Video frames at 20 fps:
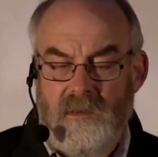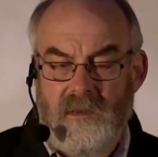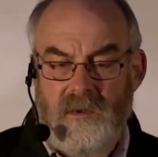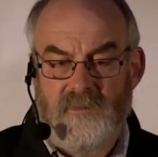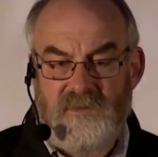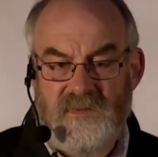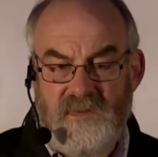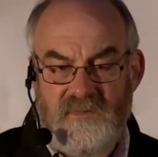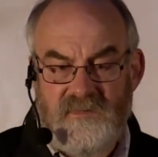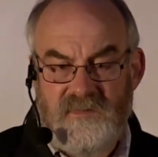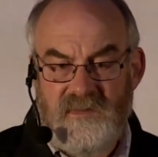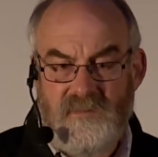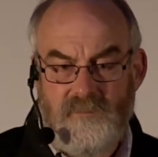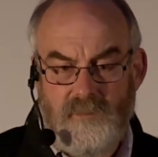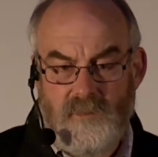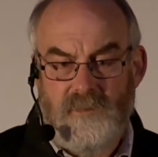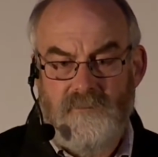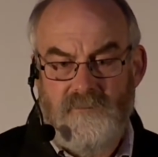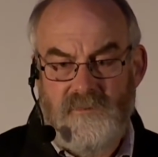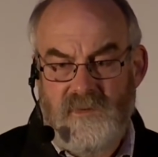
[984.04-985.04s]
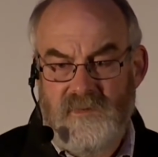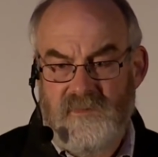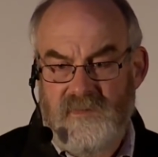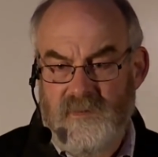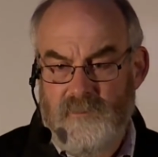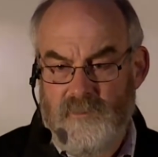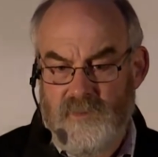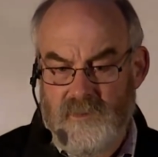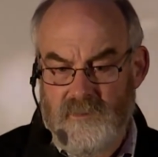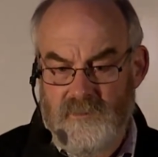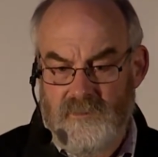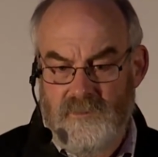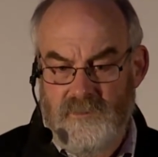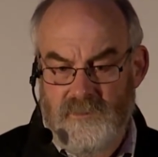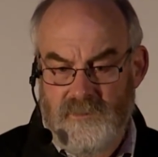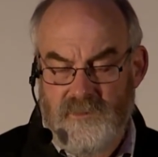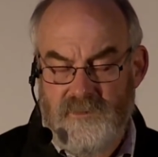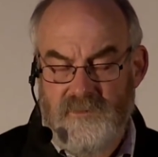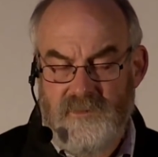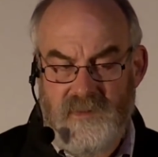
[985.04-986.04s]
We just did one, for example, on
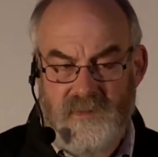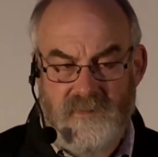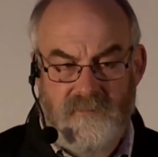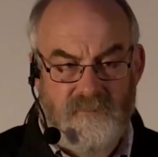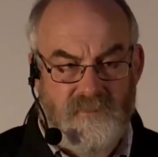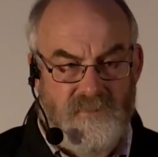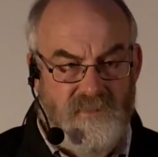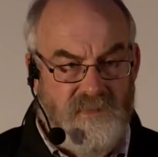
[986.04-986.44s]
North Korea.